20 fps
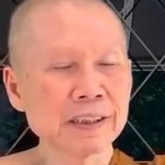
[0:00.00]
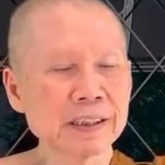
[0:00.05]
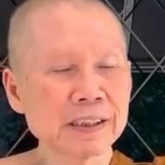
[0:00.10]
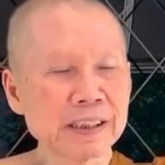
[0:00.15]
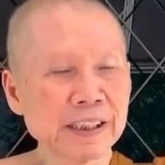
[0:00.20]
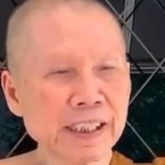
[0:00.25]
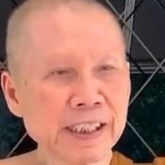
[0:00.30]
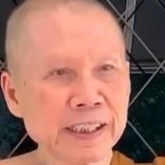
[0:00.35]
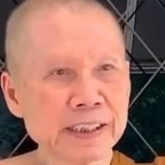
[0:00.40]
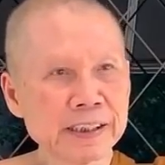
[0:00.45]

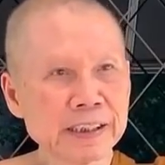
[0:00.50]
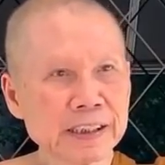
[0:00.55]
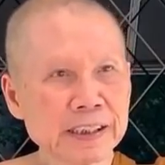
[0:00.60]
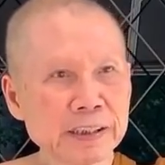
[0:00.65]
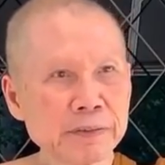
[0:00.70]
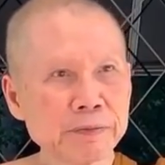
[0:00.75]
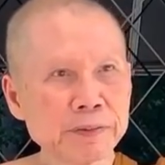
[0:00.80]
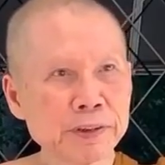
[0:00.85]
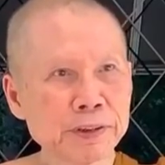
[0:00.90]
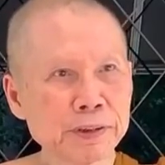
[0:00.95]
then
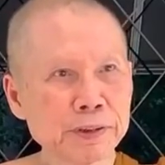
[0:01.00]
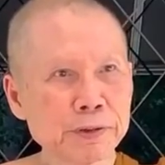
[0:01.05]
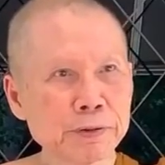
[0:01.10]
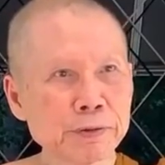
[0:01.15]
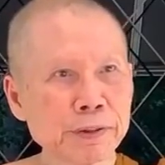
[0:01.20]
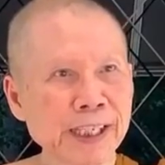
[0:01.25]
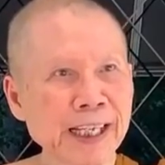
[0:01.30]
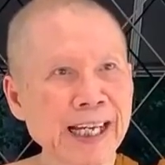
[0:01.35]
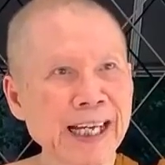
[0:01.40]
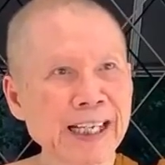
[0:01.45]
if you
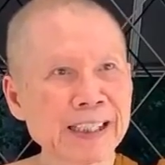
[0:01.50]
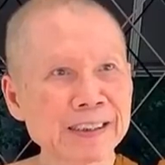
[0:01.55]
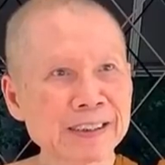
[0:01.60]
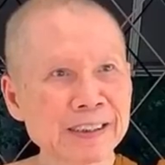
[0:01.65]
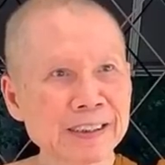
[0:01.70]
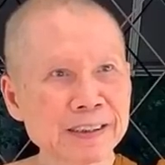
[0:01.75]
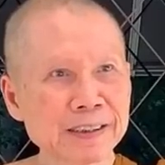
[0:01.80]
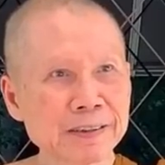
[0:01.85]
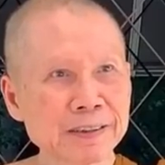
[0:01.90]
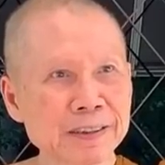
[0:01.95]

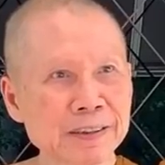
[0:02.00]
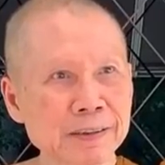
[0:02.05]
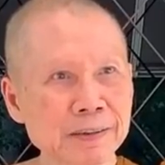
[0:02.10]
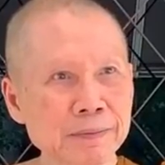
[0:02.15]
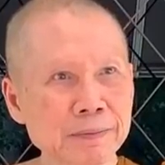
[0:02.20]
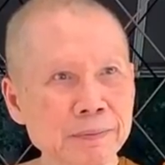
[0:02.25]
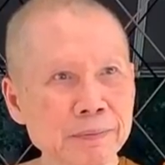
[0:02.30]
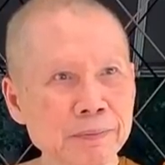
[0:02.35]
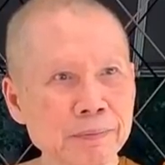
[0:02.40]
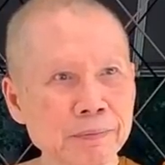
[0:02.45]
reacted
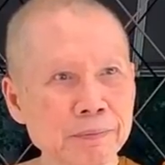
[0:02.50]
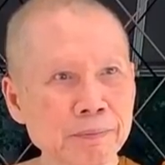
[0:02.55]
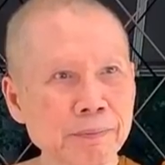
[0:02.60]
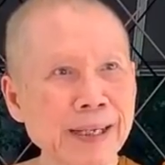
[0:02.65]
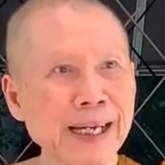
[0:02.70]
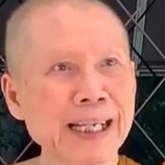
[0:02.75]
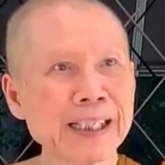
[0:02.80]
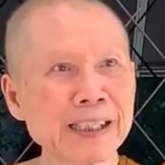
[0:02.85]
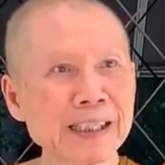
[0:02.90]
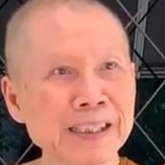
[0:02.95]

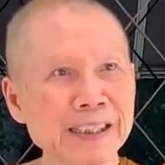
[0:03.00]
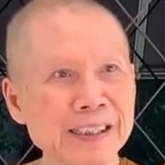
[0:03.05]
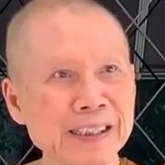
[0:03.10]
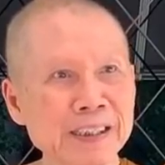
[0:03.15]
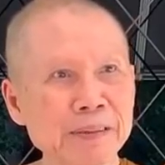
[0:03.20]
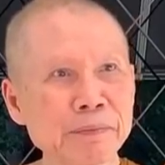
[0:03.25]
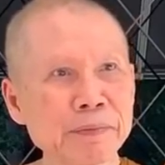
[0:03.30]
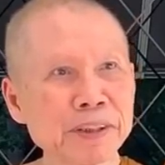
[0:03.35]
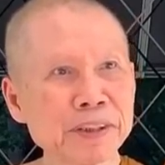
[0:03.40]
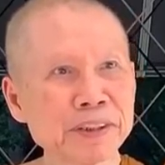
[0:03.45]
badly, it
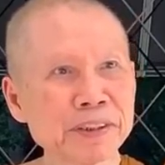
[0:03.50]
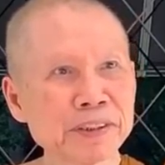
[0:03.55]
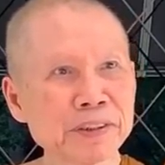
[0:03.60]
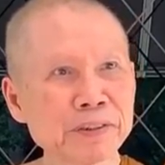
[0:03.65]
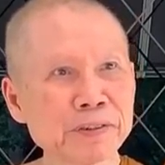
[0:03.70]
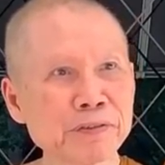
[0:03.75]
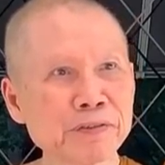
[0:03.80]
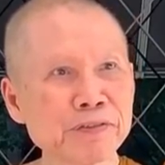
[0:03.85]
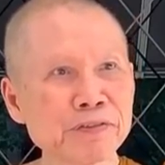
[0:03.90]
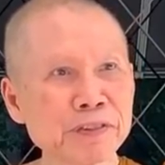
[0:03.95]
means
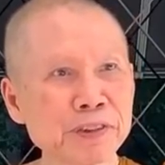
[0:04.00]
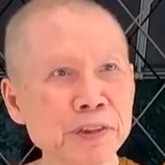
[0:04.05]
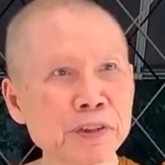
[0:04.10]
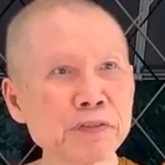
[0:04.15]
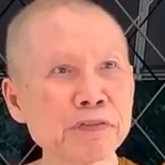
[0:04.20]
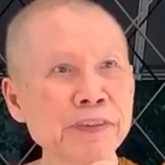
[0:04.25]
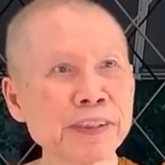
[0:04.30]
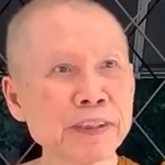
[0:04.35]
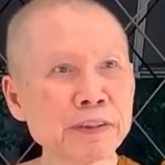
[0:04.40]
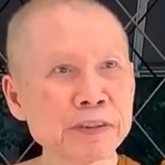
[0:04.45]
you
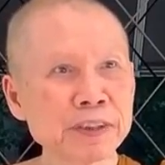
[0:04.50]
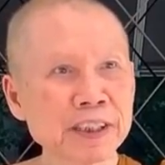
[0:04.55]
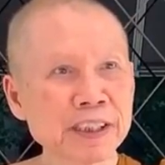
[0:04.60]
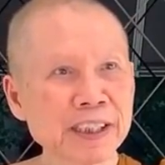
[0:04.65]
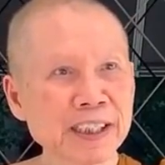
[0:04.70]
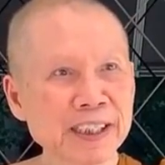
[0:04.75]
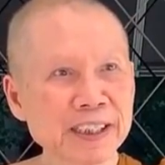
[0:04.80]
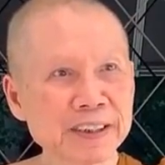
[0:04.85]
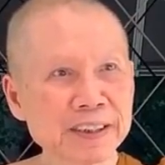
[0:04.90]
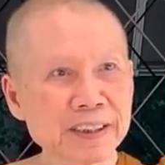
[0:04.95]
failed the
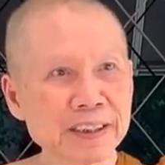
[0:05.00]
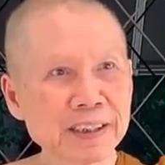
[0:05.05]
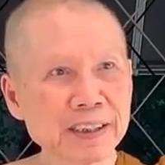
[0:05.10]
test.